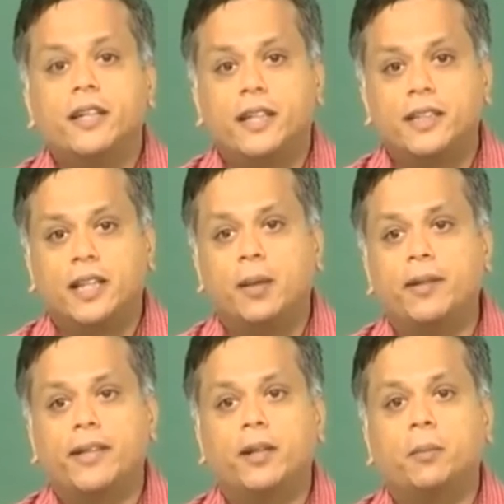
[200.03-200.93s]
it is
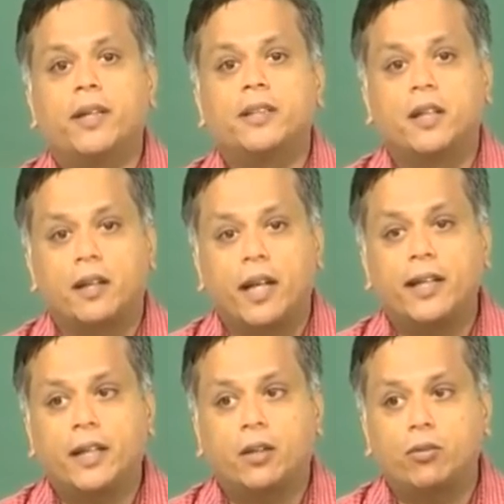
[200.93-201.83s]
limited by the
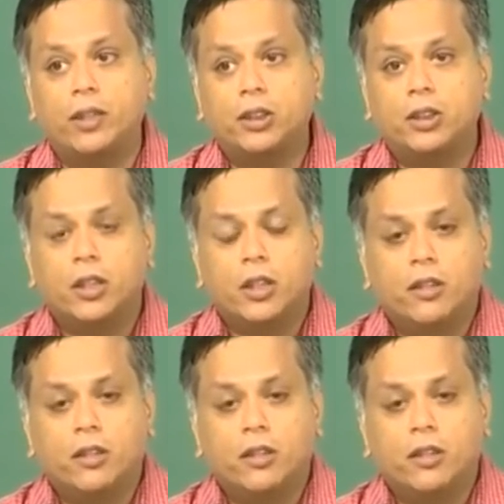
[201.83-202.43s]
rate at which